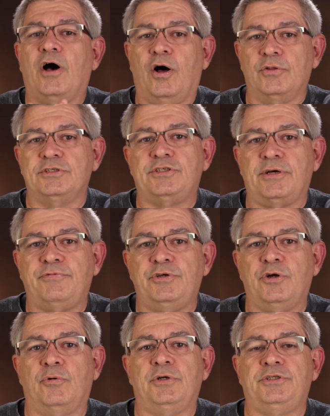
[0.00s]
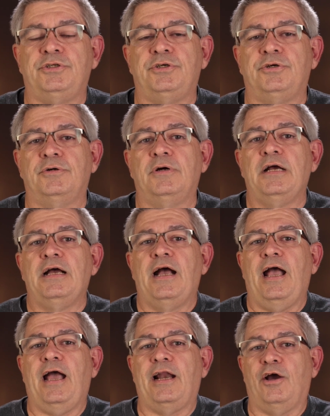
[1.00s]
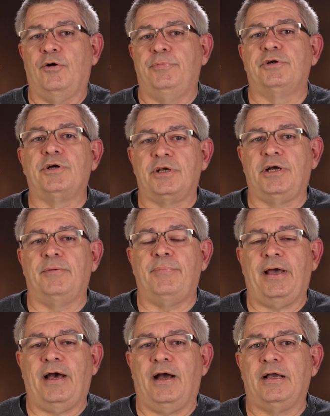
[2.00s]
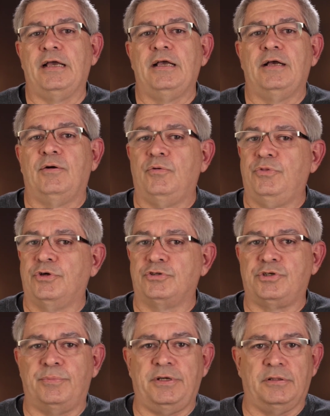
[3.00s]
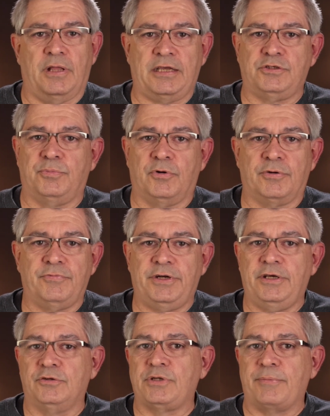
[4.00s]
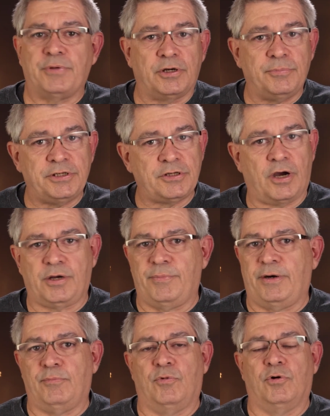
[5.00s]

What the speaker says: All the stuff you know what to do. And I hope you're going to come back. There's going to be lots more videos. I'm going to be talking about